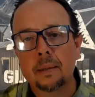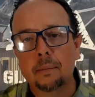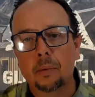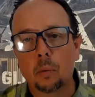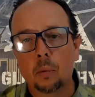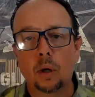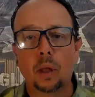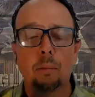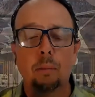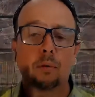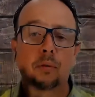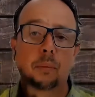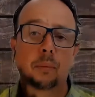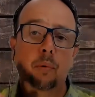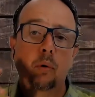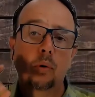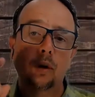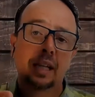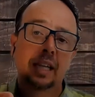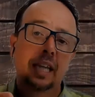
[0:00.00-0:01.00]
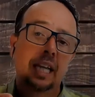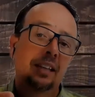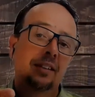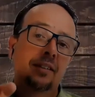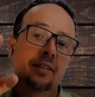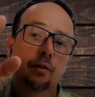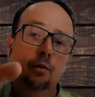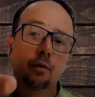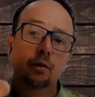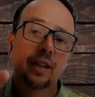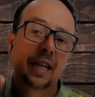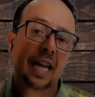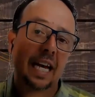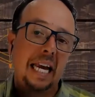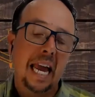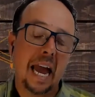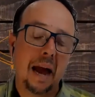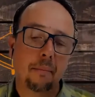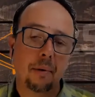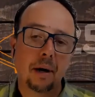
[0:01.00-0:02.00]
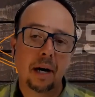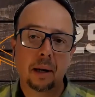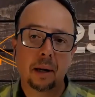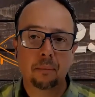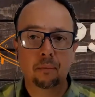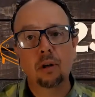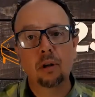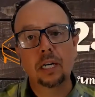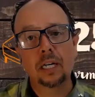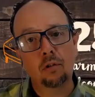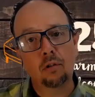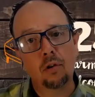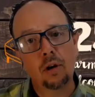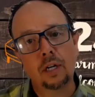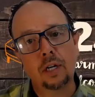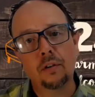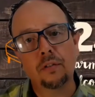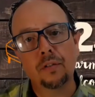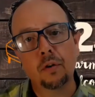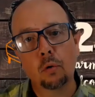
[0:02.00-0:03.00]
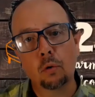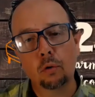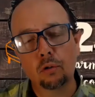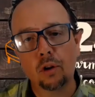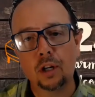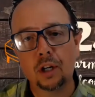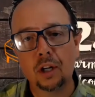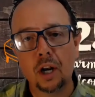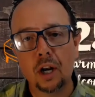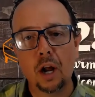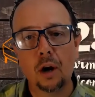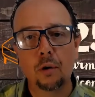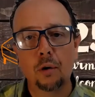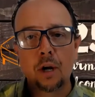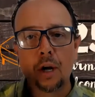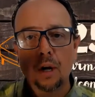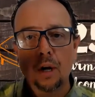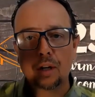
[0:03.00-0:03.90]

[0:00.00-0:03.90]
But one of the most important things is using that camera, and I'm really trying to focus on it now.